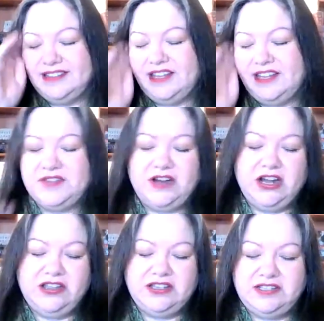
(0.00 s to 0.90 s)
It was very
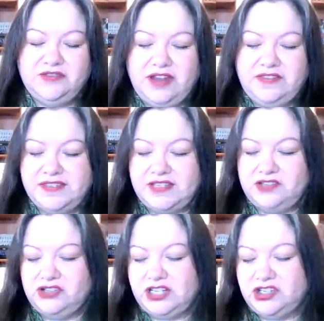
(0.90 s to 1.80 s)
good to write this
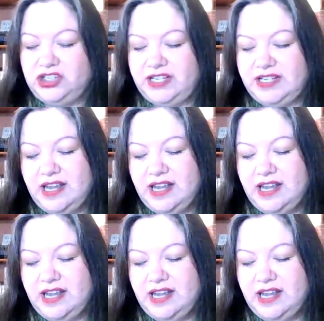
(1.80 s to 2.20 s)
introduction.